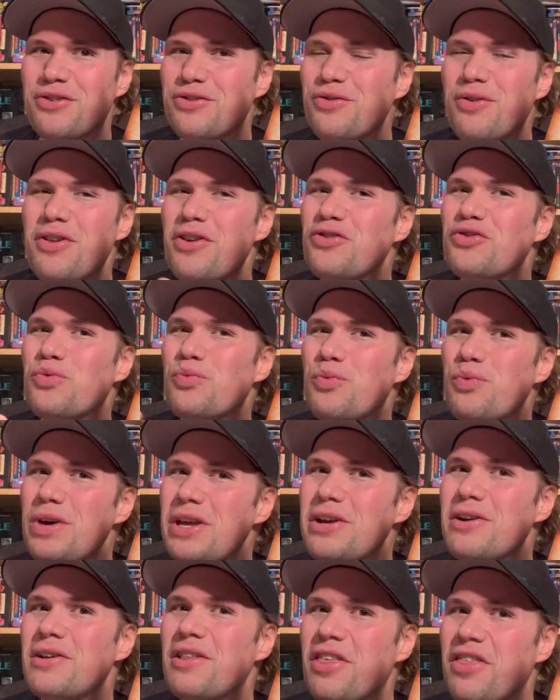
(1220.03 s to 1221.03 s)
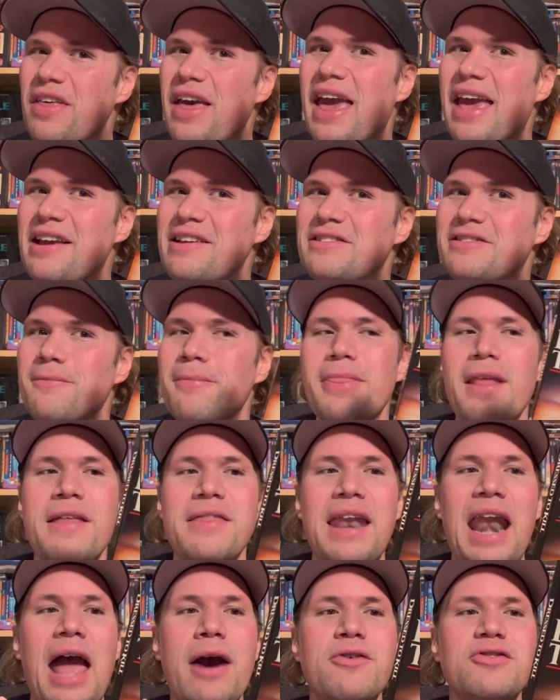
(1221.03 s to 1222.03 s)
So it's one of those weird things
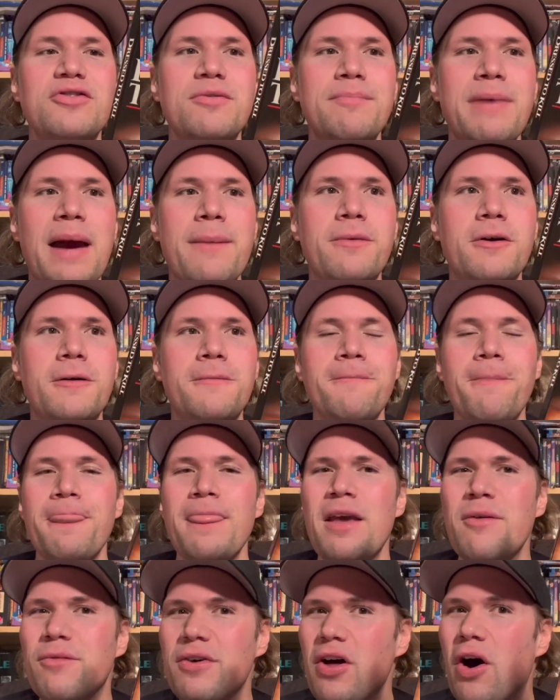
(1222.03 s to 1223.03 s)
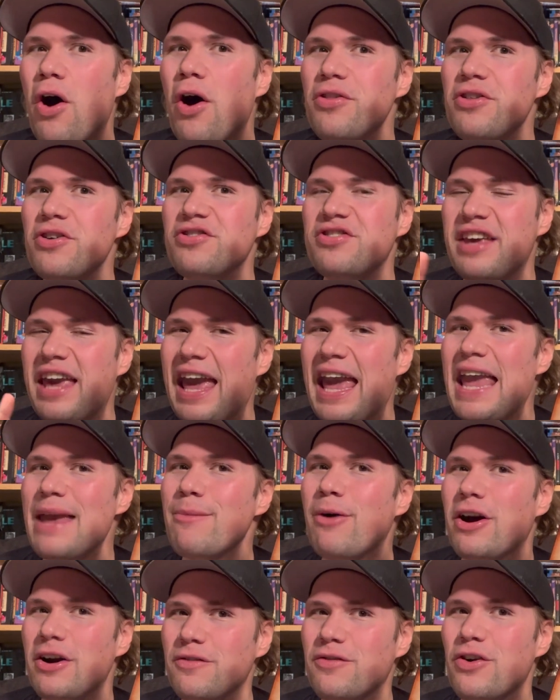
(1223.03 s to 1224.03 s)
that I always remember for all those
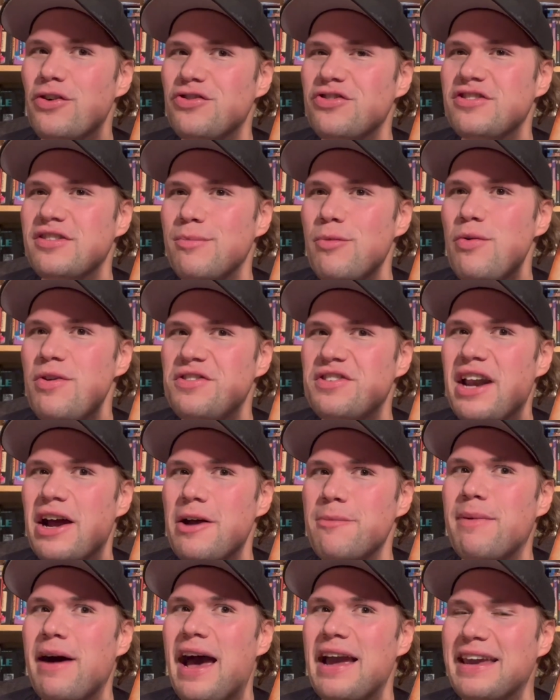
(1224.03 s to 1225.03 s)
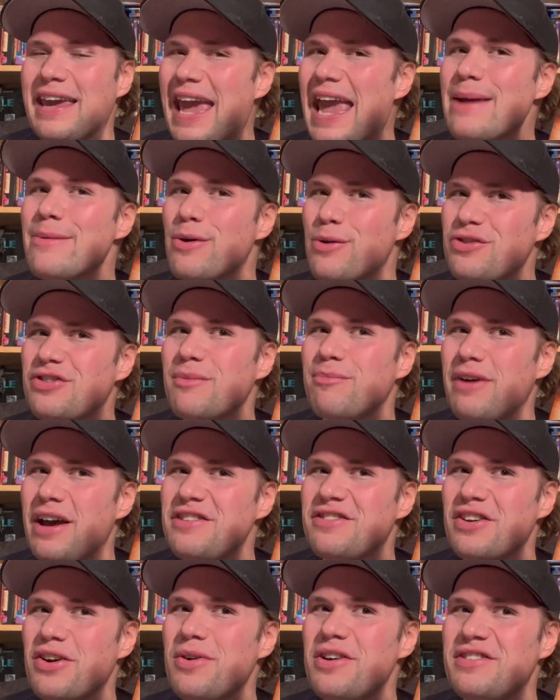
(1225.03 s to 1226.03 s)
Kmart versions of movies that I would buy. Kmart was the
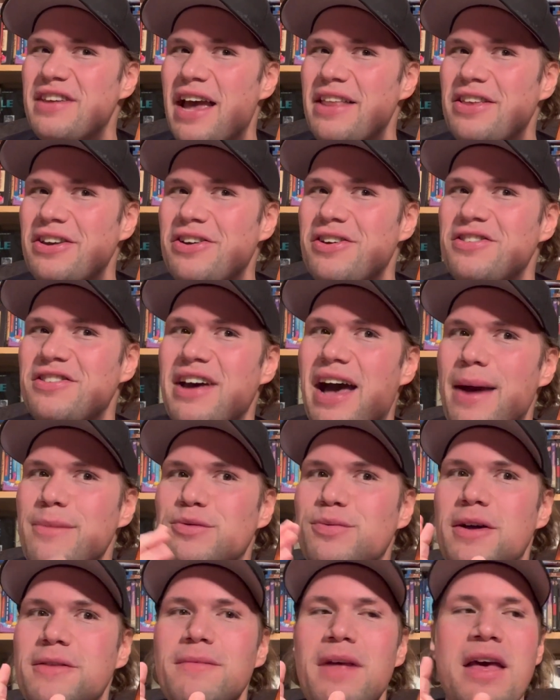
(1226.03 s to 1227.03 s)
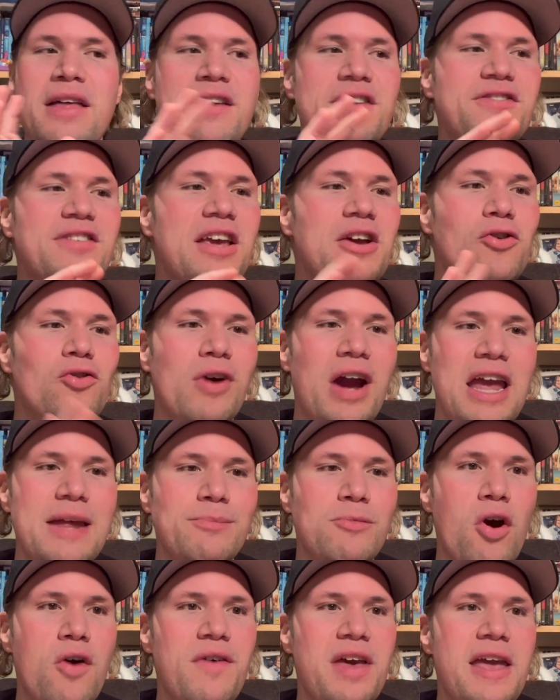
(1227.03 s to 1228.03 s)
place that always had the good times, but this is a
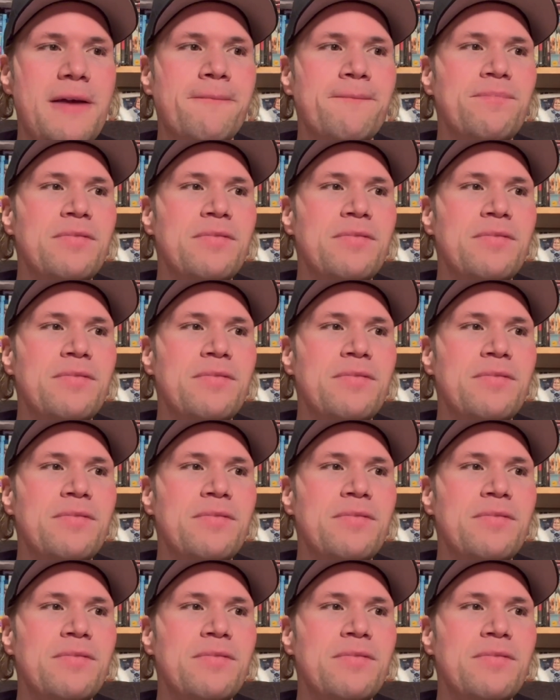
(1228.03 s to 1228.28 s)
great movie.